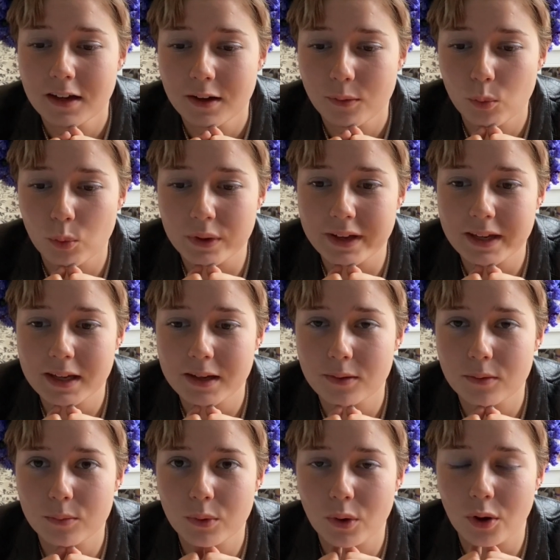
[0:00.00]
we
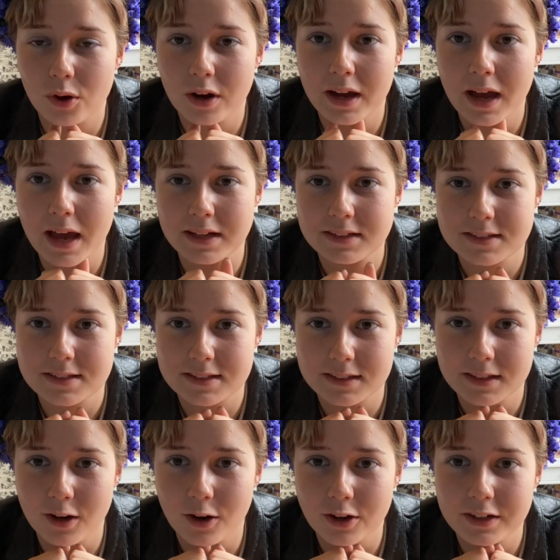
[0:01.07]
were at an
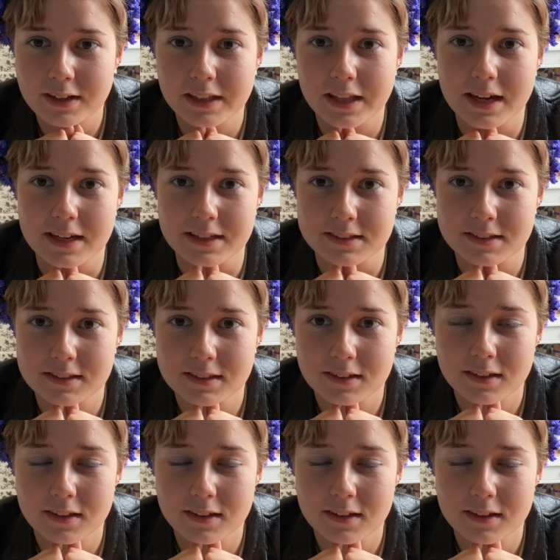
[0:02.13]
art class